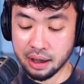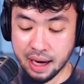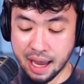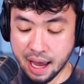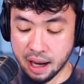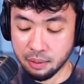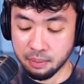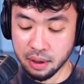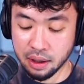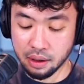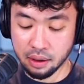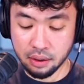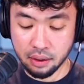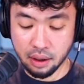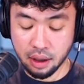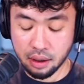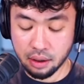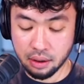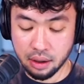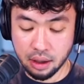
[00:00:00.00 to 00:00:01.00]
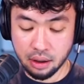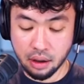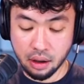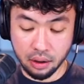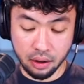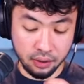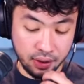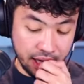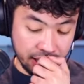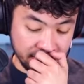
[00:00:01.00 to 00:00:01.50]
anatomy and
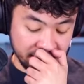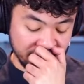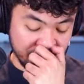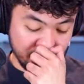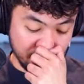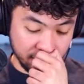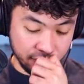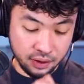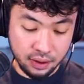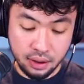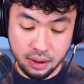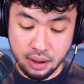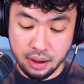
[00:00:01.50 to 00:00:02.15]
all of that stuff.